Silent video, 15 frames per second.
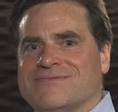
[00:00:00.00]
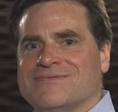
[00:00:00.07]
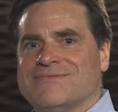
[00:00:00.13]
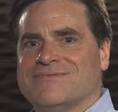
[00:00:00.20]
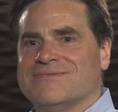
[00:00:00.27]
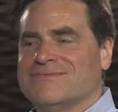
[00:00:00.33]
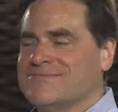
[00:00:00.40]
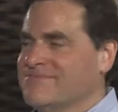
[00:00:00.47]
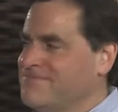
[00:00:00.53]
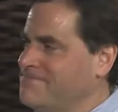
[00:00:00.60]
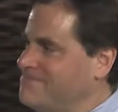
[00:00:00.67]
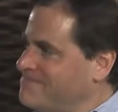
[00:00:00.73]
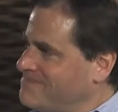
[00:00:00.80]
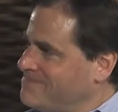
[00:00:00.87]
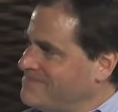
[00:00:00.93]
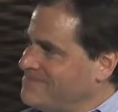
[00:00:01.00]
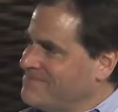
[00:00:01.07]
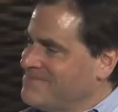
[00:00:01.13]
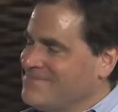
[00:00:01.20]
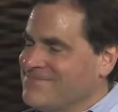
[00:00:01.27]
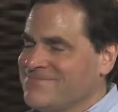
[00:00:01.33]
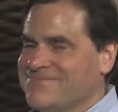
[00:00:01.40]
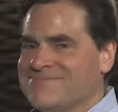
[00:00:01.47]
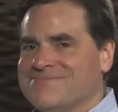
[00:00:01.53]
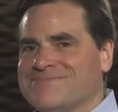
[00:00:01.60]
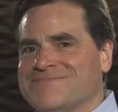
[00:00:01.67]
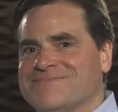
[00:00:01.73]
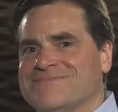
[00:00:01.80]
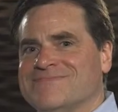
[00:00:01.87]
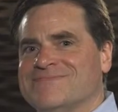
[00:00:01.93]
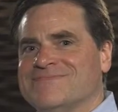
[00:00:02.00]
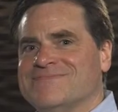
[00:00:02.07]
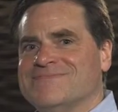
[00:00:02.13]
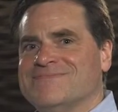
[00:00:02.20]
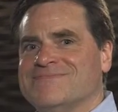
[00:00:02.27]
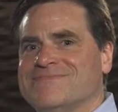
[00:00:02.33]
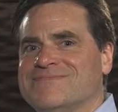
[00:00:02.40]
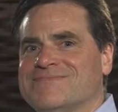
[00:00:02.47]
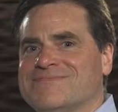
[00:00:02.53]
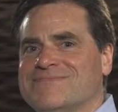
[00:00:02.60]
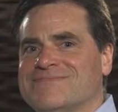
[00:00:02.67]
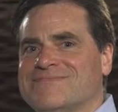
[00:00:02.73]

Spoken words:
The person shown says nothing.